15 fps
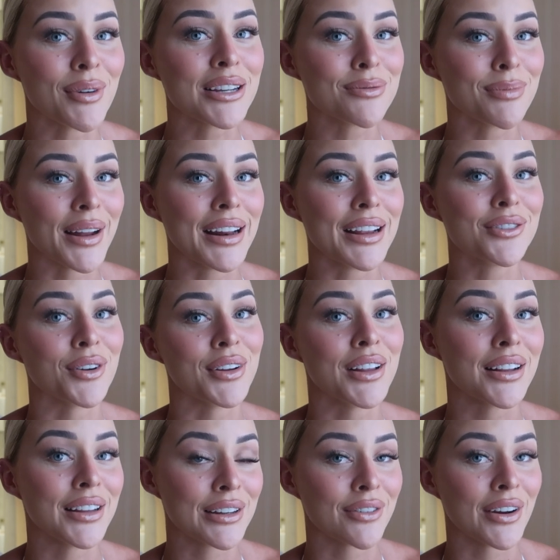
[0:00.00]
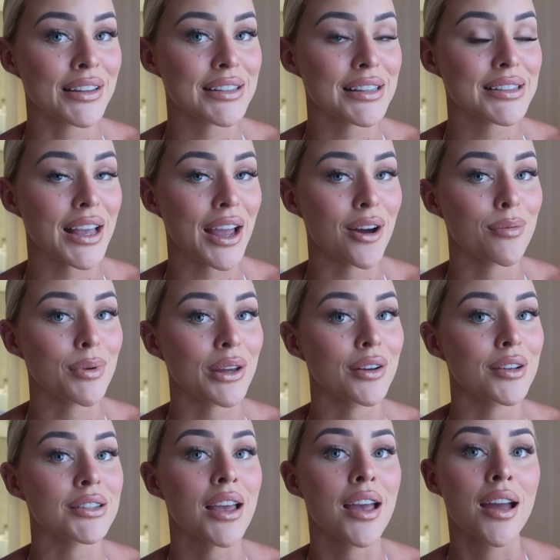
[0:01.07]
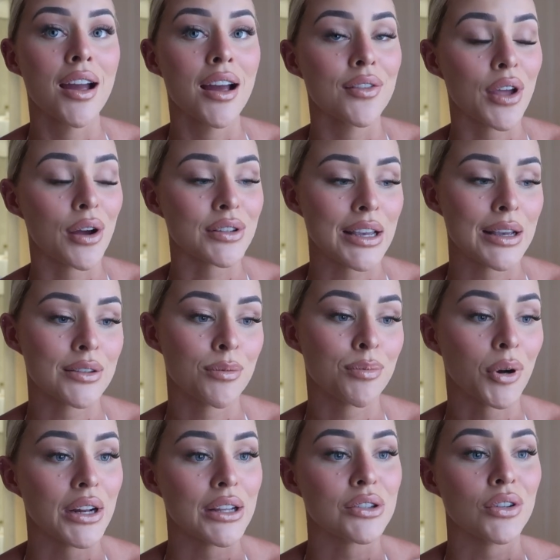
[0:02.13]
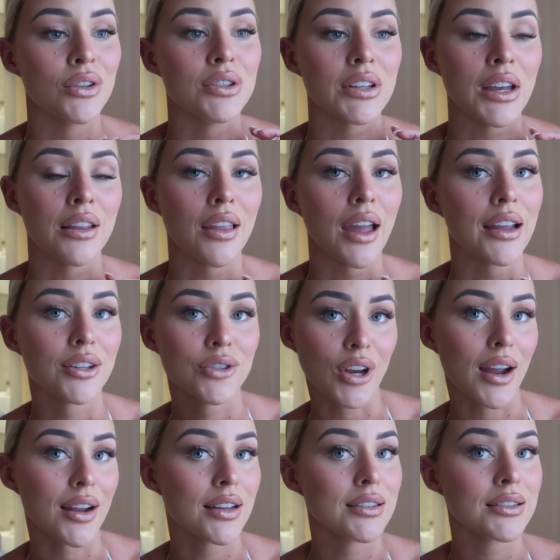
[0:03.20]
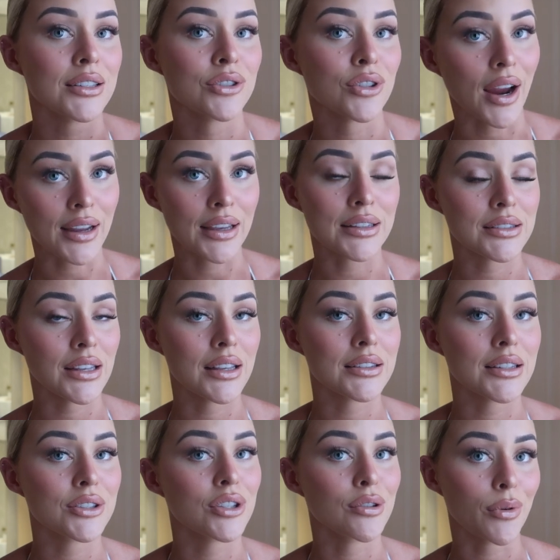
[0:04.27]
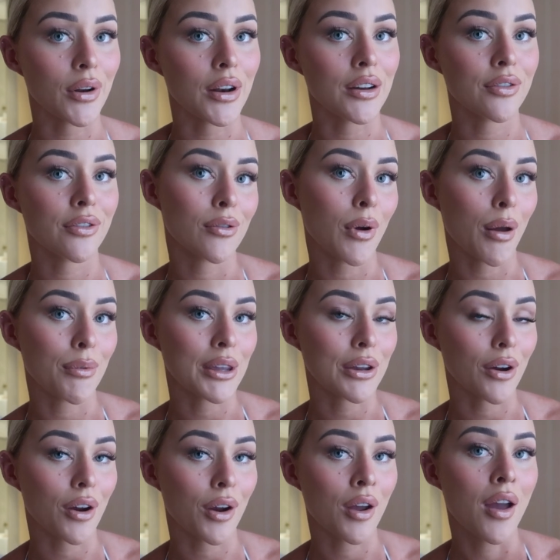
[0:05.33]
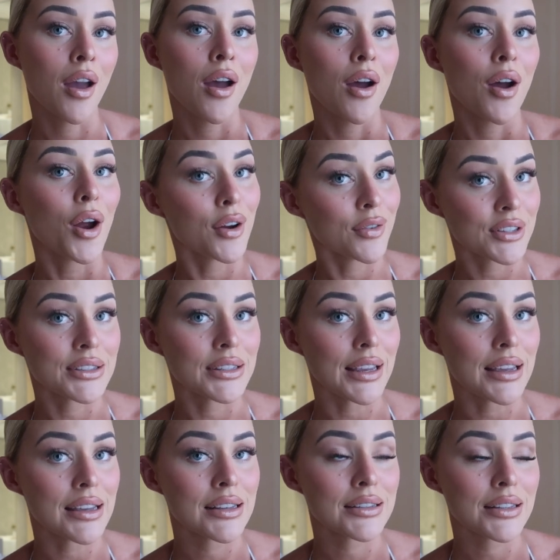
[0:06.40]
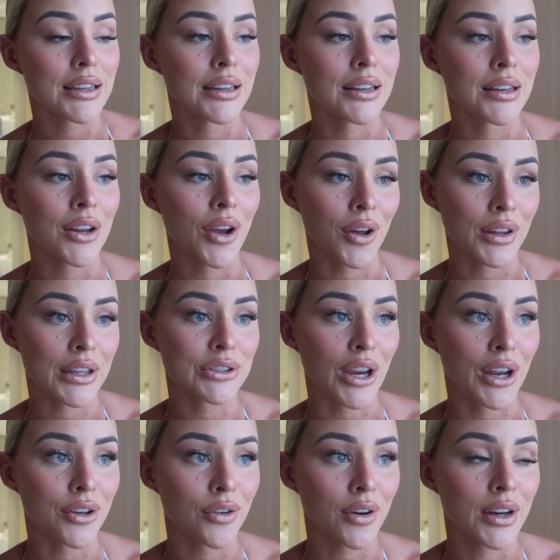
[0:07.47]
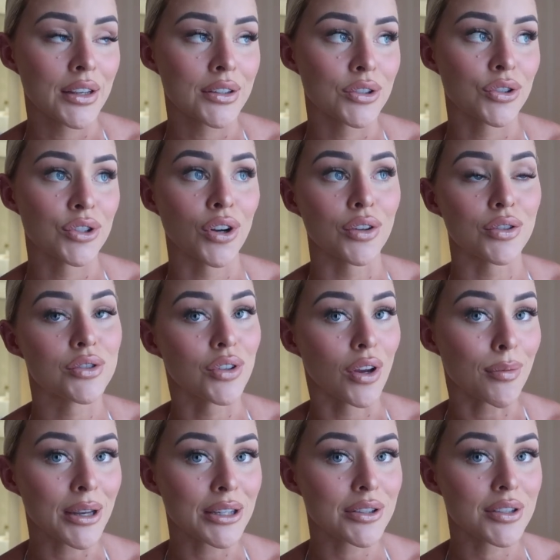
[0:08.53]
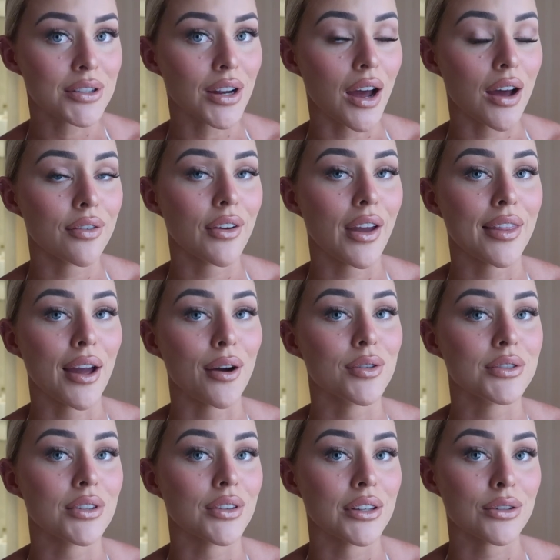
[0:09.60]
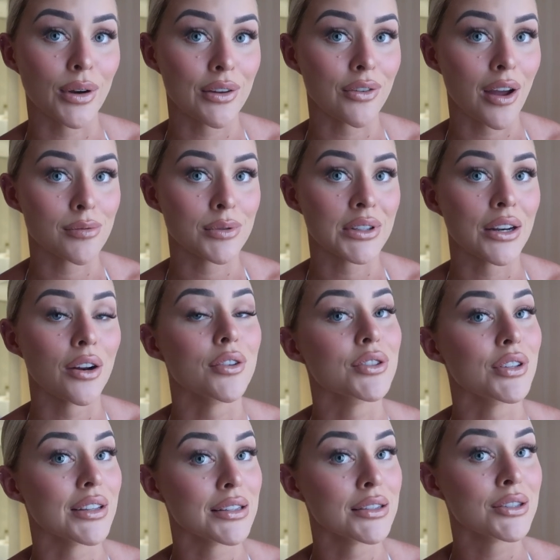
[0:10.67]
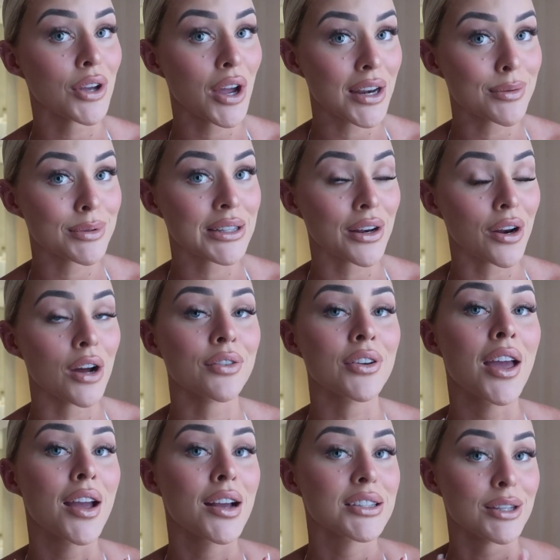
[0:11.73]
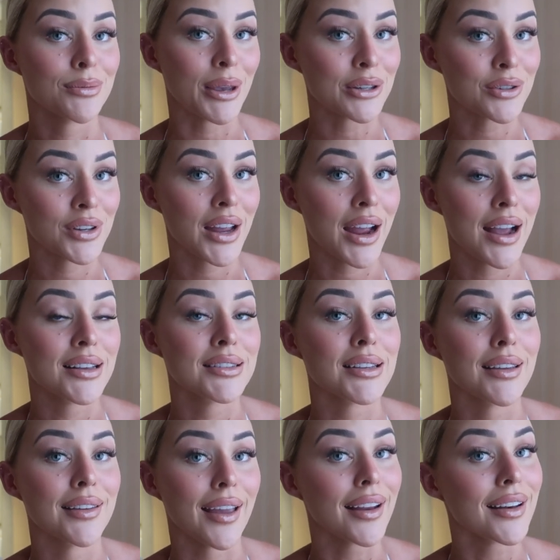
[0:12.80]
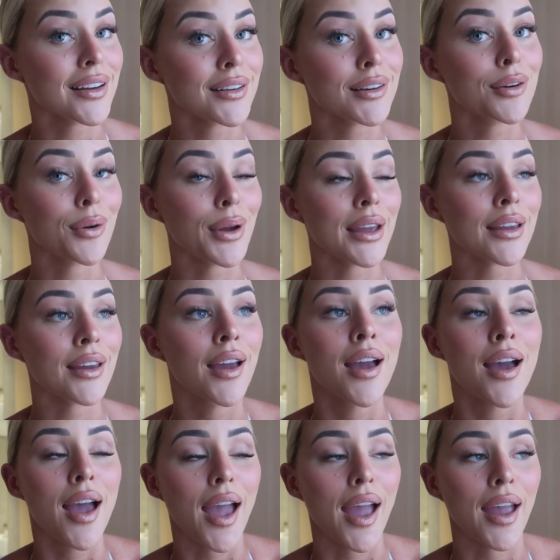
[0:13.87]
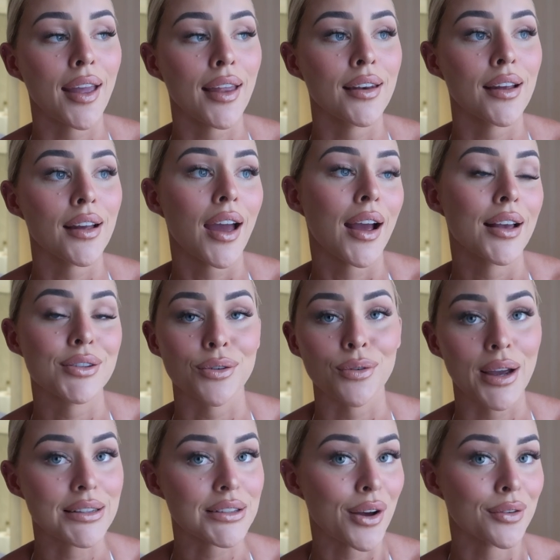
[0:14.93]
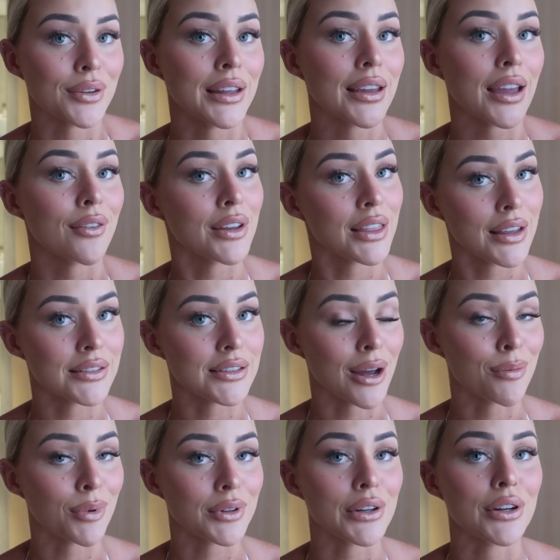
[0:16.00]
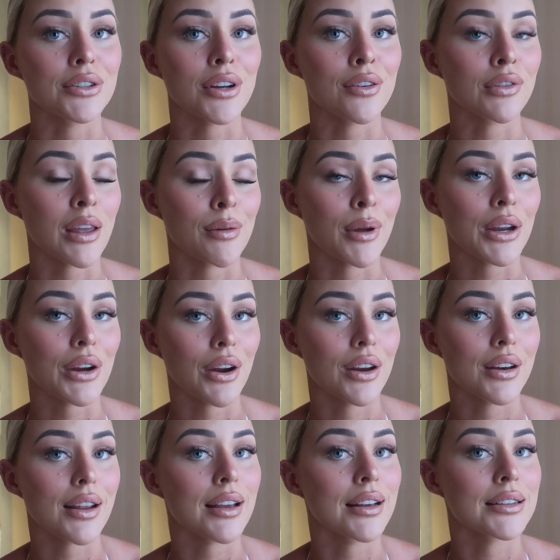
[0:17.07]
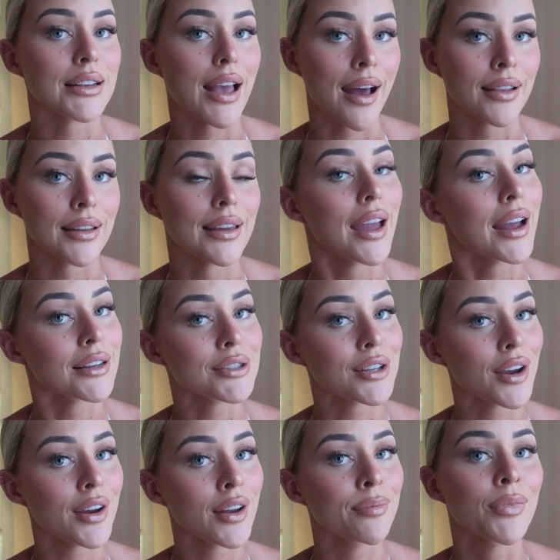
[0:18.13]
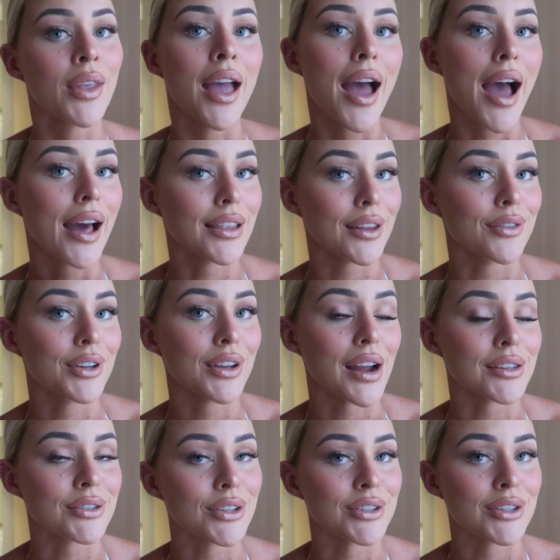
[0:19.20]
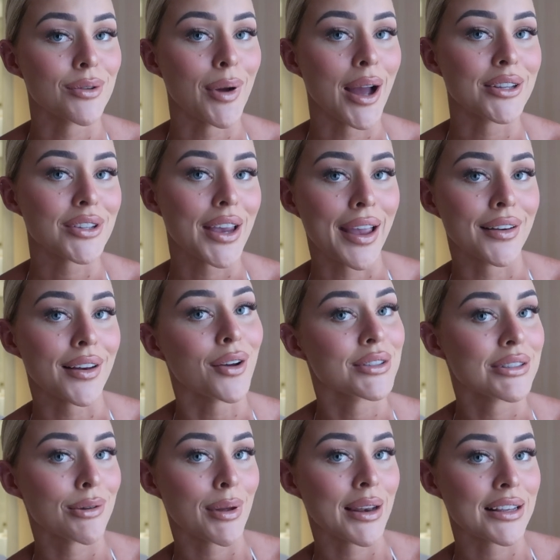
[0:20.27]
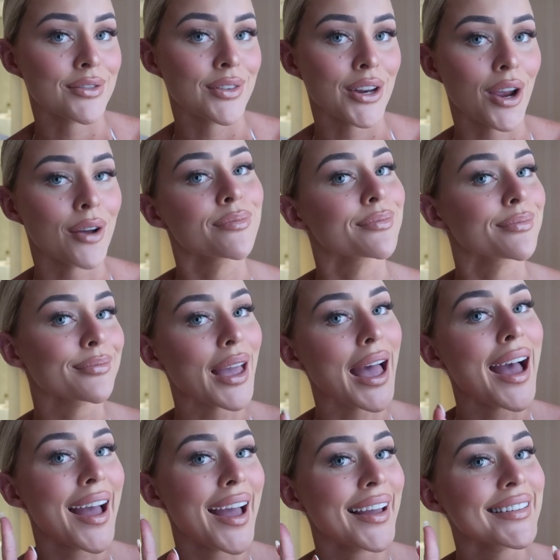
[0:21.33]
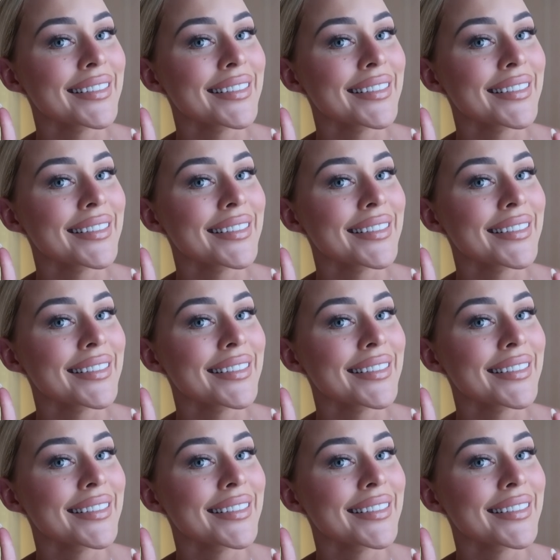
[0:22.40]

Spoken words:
much money during the Click Frenzy sale because there was heaps of bodysuits and like jackets and tracky sets that she wanted for when we go overseas in early January. So she got so much stuff, and that was only 25% off. So this is 30% off. So make sure you guys get in quick. And as always, I'll link everything down below. Don't forget my code is AliXO. I love you guys so, so much, and I'll see you in my next video. Bye.